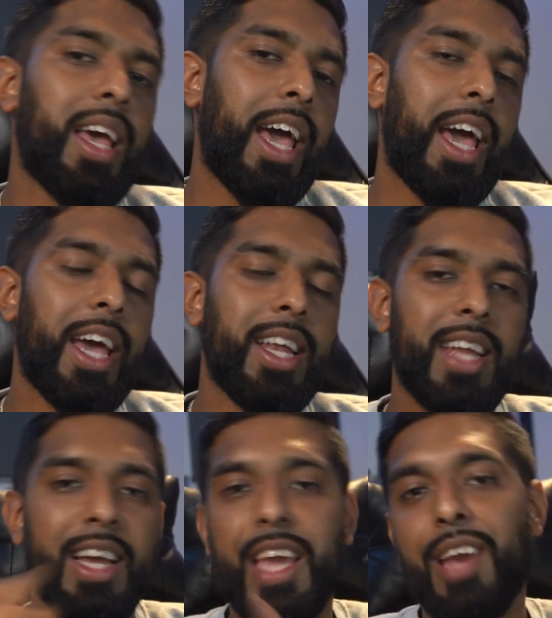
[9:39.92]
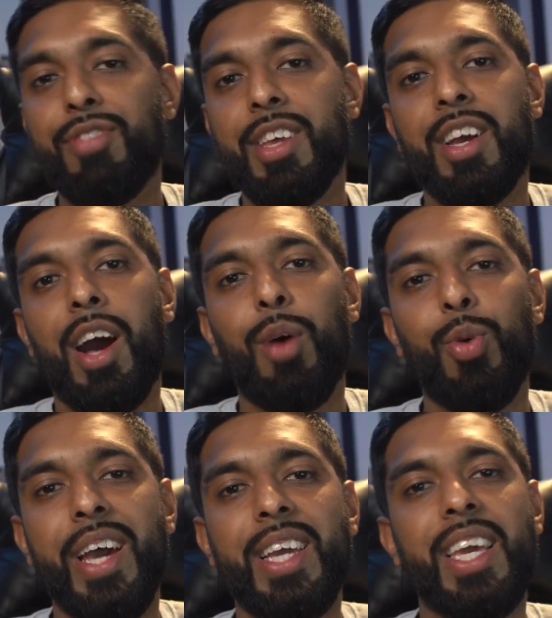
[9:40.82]
and I gave the car
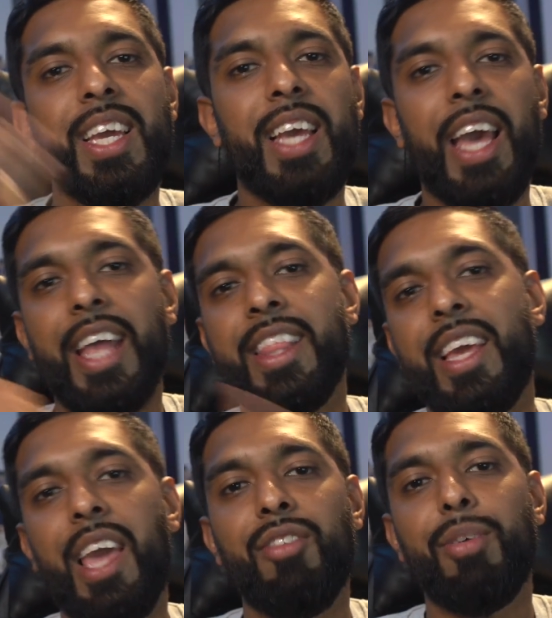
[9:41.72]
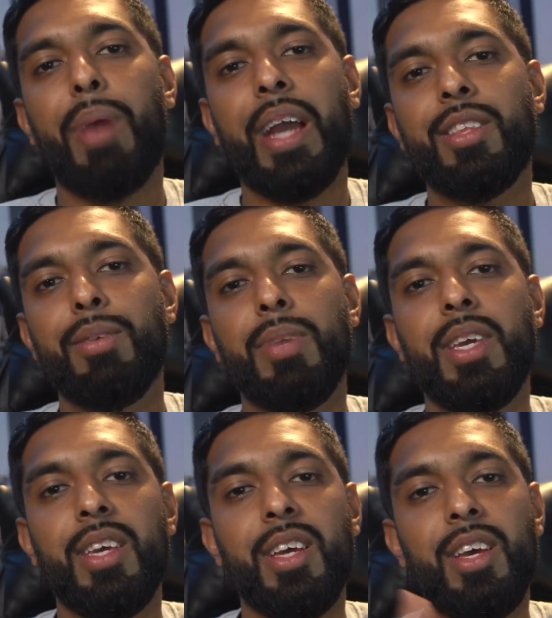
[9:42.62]
working and they gave it back to
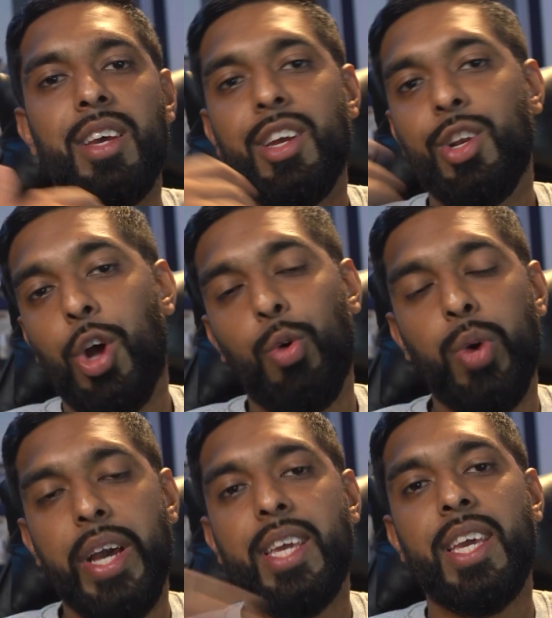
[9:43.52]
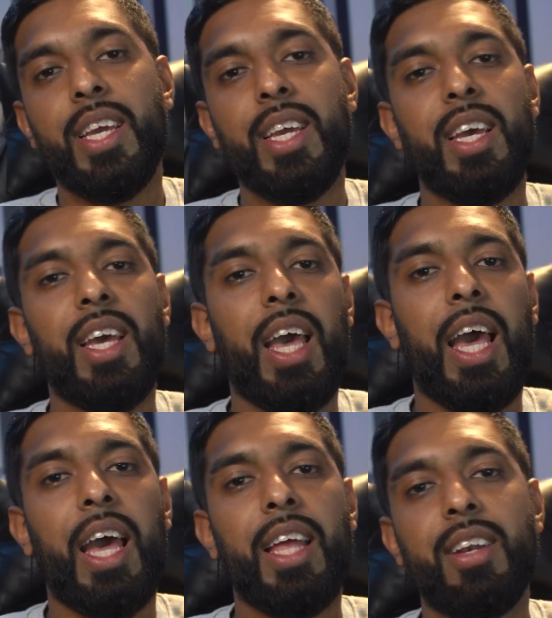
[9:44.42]
me not working,
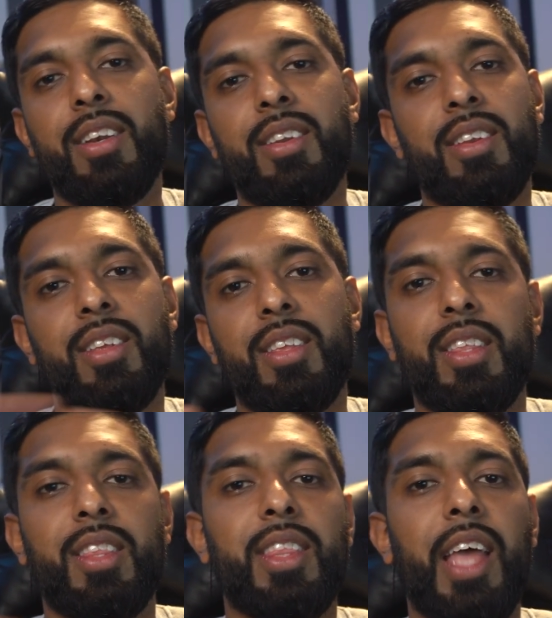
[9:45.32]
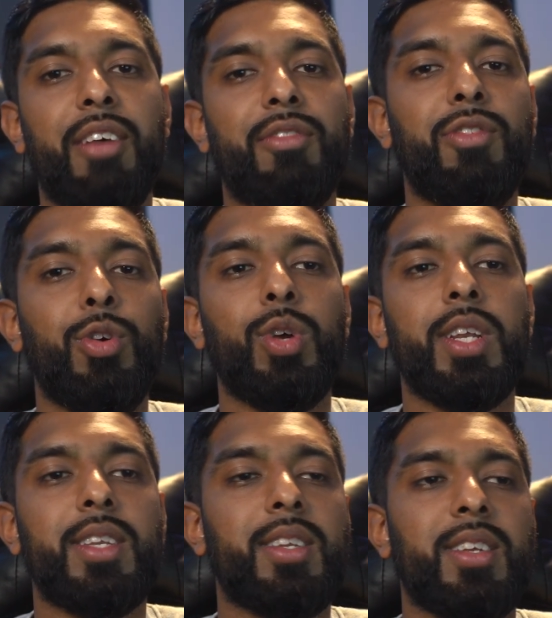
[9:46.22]
and that
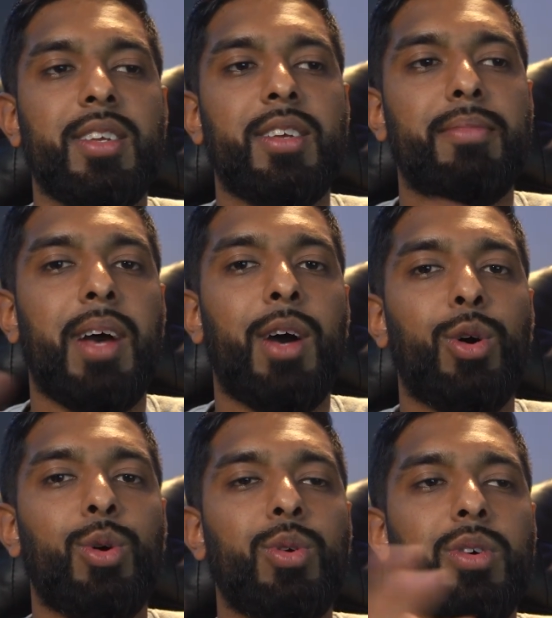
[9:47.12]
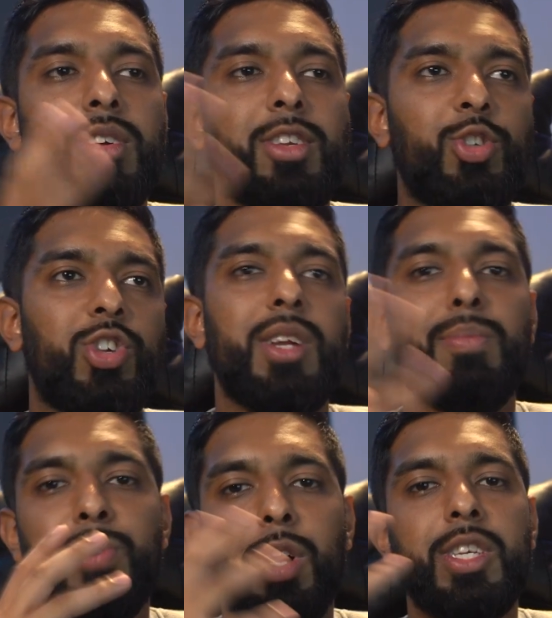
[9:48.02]
ruined my whole
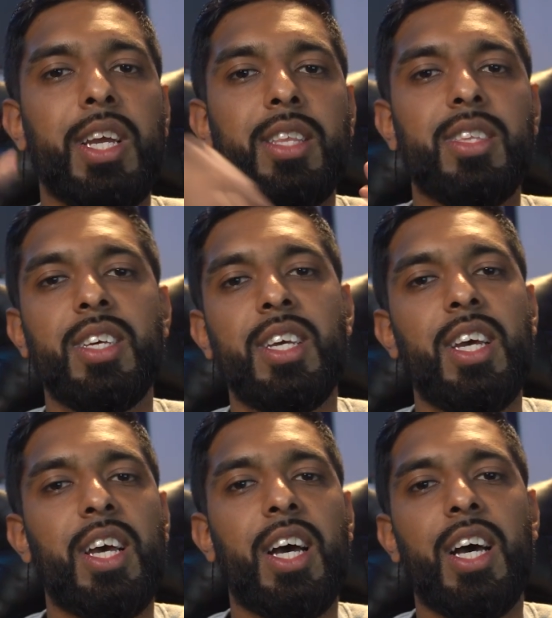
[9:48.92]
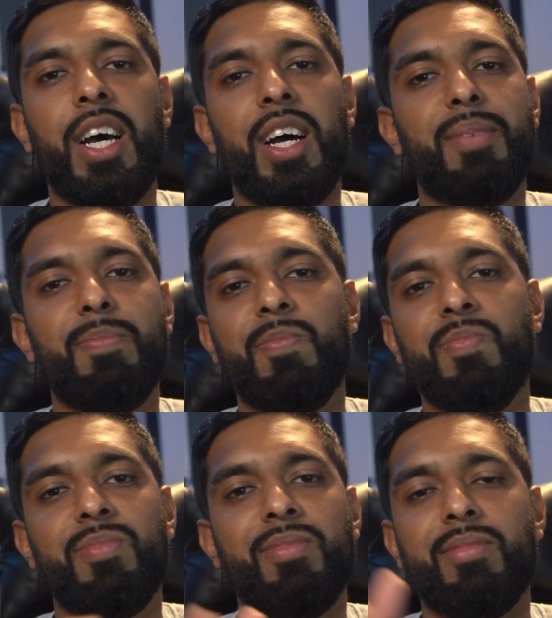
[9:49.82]
dream project.
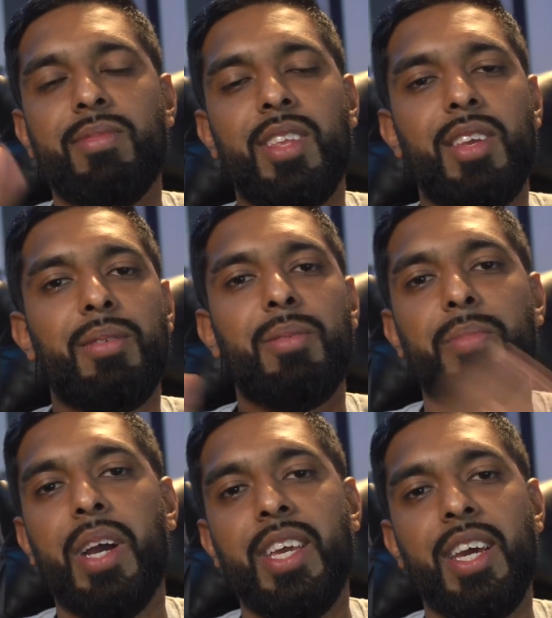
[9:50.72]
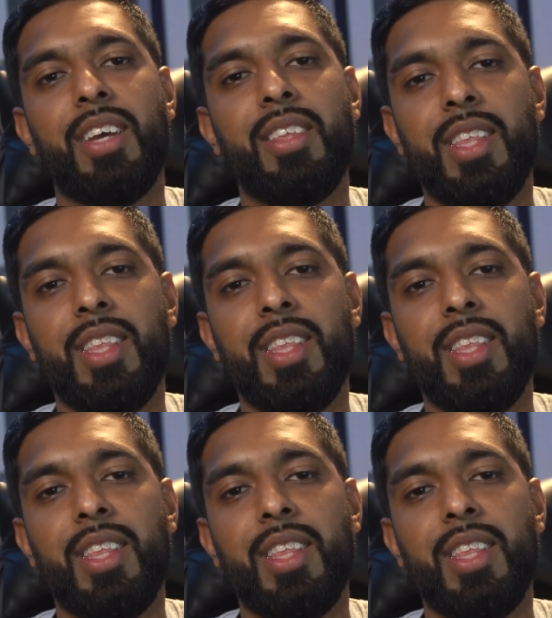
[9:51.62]
But yeah,